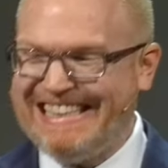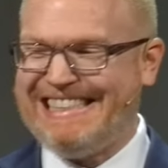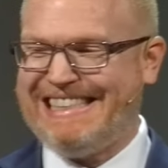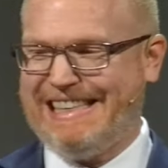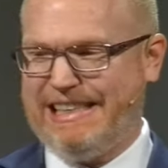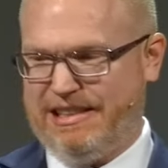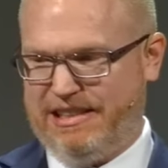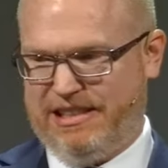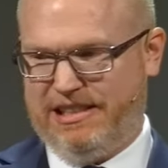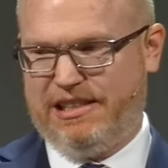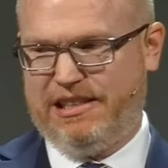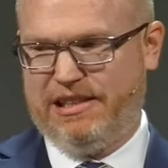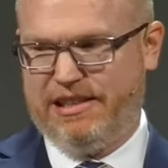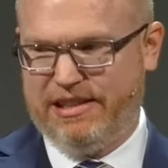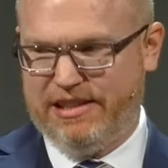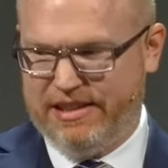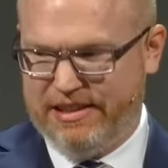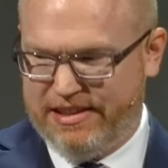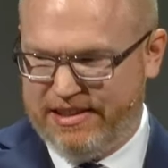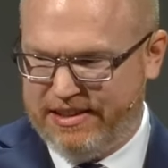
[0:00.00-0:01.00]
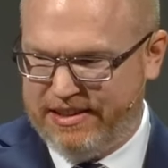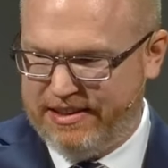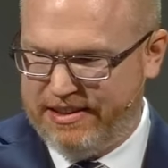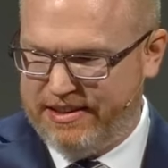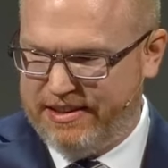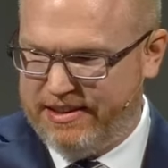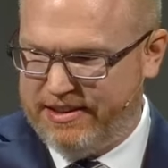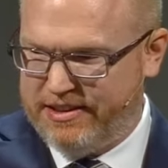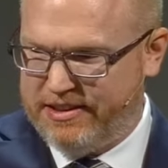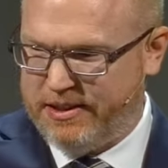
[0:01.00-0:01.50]
is it
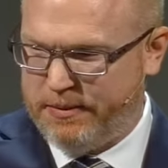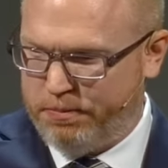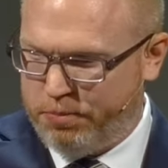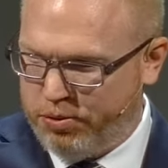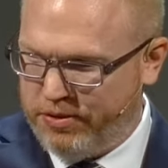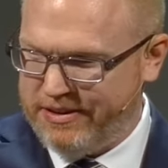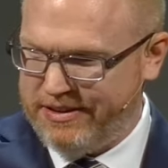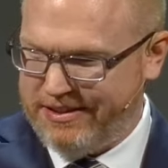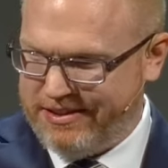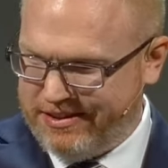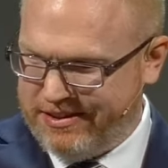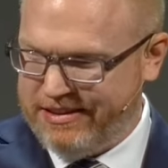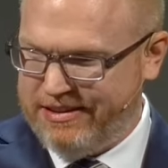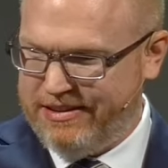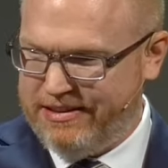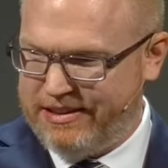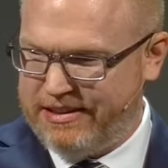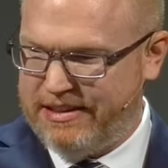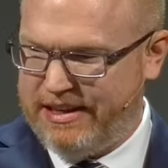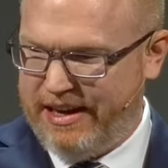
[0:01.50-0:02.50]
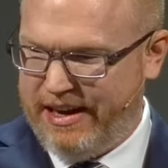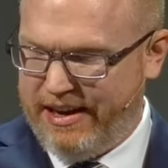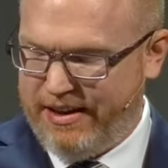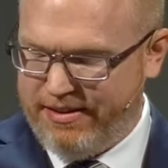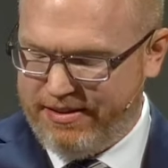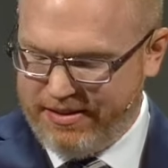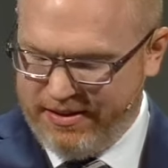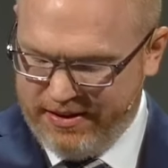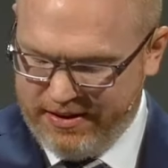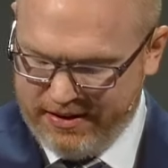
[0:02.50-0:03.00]
to put sin to
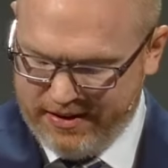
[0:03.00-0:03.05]
death?